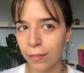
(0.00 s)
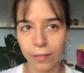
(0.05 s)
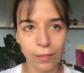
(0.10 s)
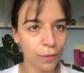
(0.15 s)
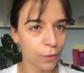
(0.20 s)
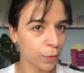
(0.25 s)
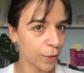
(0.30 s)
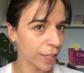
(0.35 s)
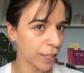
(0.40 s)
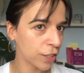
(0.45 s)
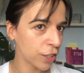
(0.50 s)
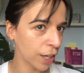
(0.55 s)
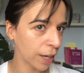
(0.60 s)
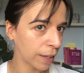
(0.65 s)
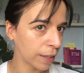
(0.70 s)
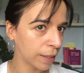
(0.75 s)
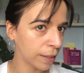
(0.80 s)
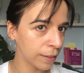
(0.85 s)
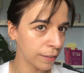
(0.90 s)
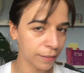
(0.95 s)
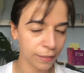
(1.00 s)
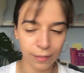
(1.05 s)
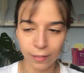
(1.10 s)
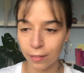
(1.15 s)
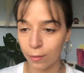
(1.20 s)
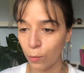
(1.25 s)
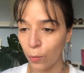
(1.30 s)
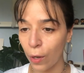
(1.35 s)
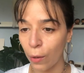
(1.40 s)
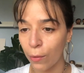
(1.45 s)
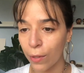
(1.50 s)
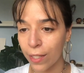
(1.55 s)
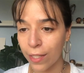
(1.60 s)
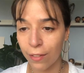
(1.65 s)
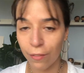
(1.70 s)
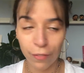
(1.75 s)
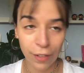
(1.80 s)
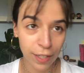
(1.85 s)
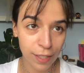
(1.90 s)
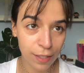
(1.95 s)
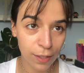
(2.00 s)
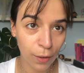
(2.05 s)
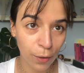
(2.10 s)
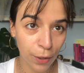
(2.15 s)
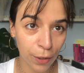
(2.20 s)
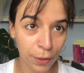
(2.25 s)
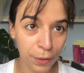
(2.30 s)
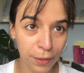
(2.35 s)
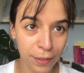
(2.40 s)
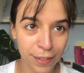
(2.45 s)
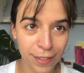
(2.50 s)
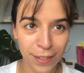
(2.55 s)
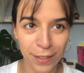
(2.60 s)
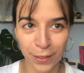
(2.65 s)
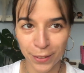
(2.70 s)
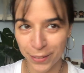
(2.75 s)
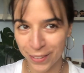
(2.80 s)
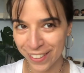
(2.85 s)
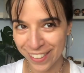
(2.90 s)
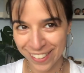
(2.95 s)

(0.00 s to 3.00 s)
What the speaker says: really shiny. Well, it's a face oil, so